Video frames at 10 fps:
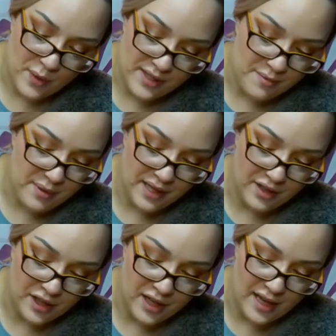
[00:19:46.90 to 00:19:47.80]
went to
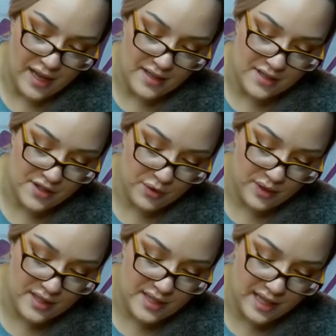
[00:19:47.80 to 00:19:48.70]
Peter as soon
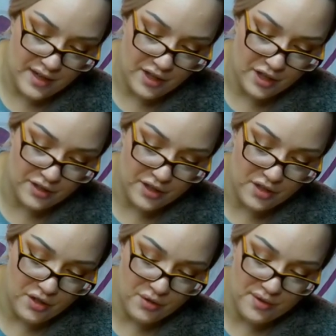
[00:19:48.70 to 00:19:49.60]
as he had heard the
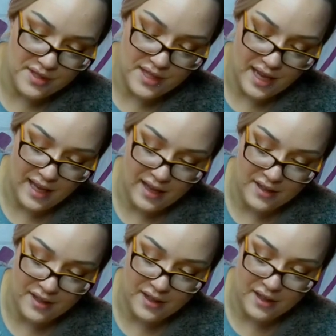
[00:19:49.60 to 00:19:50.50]
news,
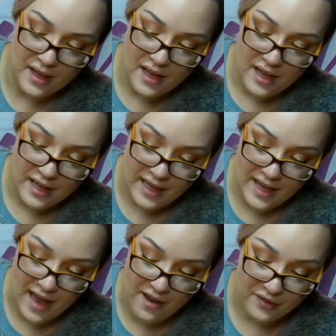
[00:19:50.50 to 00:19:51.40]
and he
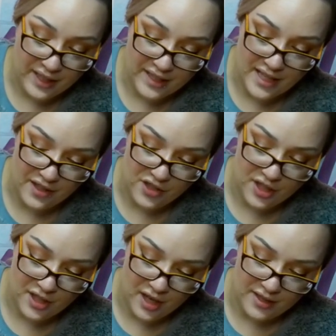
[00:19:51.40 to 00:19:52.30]
had every
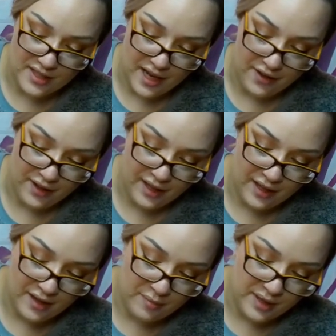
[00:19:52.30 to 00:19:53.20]
intention on
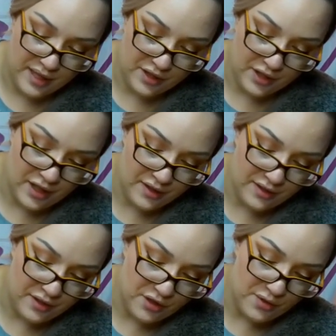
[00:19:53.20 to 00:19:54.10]
telling Peter
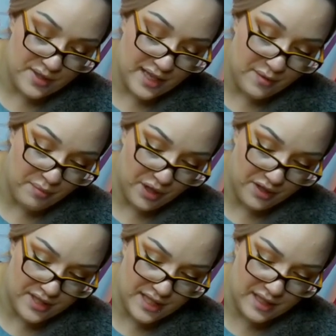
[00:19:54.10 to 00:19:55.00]
the news in
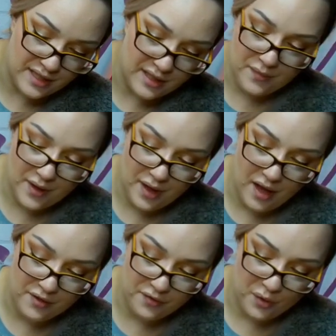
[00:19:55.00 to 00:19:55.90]
person.
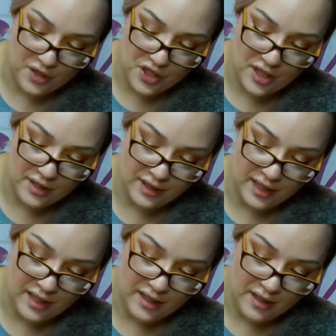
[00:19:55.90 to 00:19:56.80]

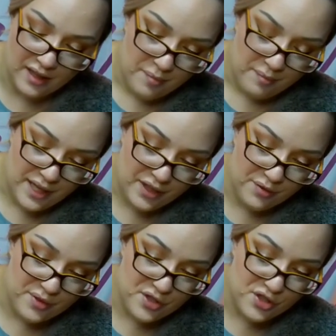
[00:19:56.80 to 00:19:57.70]
Unfortunately,
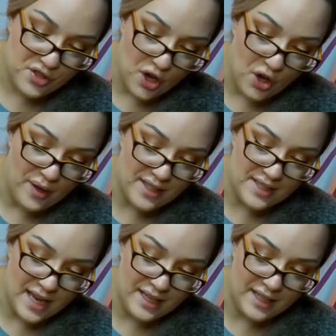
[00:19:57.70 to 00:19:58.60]
Peter was so
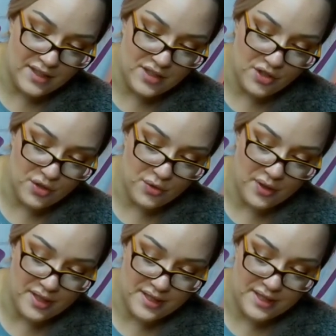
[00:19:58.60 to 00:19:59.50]
excited
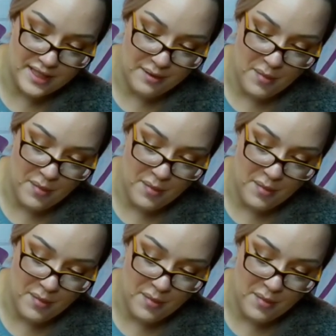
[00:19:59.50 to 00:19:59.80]
to see